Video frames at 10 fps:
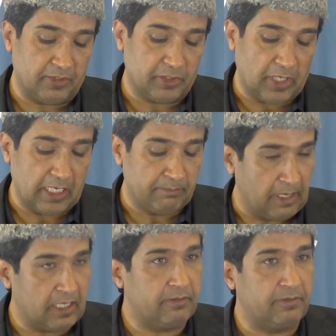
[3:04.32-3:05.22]
child
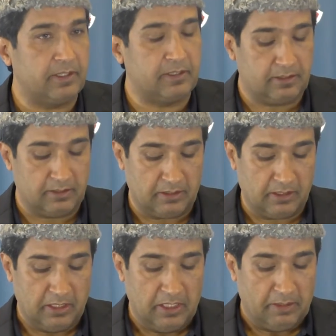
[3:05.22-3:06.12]
benefits,
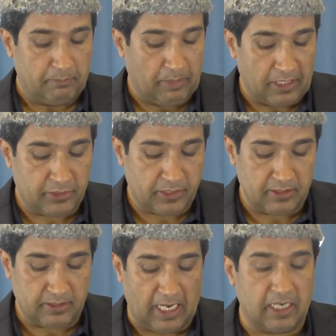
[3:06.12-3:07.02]

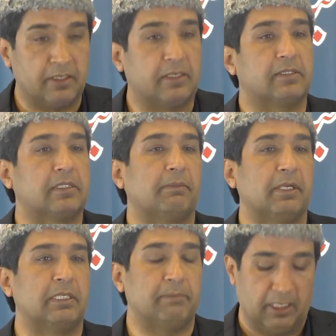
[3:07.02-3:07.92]
pensions and
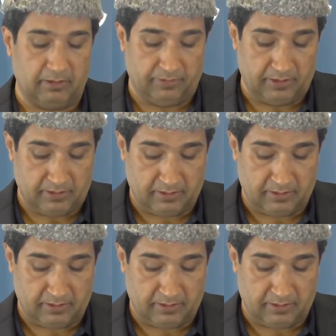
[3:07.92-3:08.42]
disability benefits.